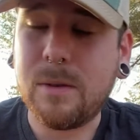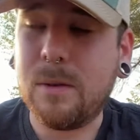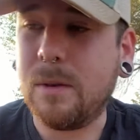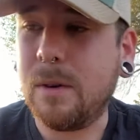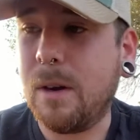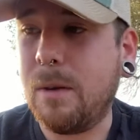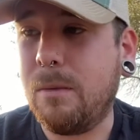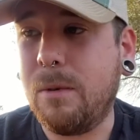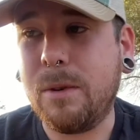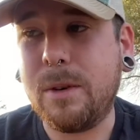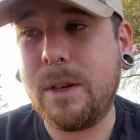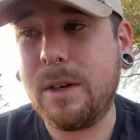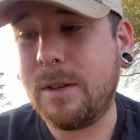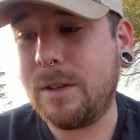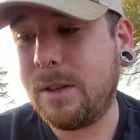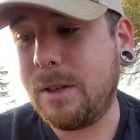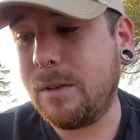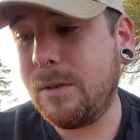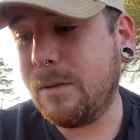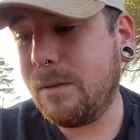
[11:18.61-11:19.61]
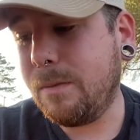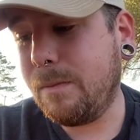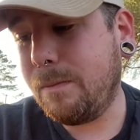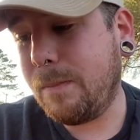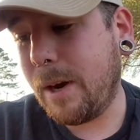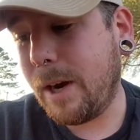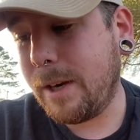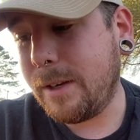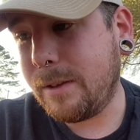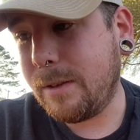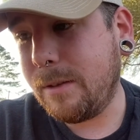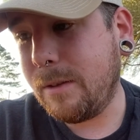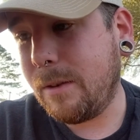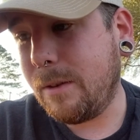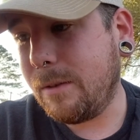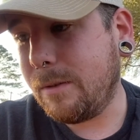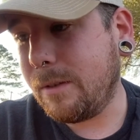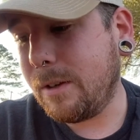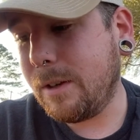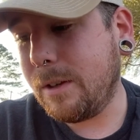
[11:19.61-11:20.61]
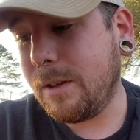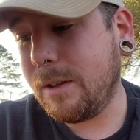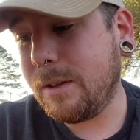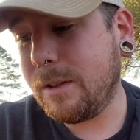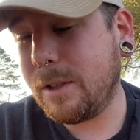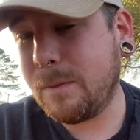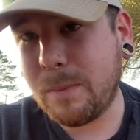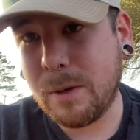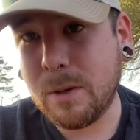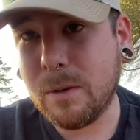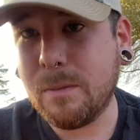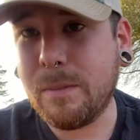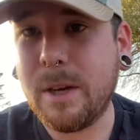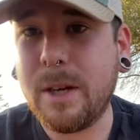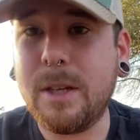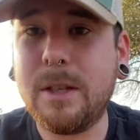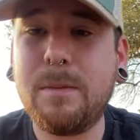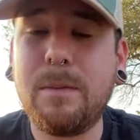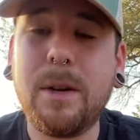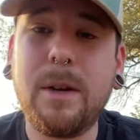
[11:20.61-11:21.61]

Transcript: Or I won't get a single bite on spinner baits,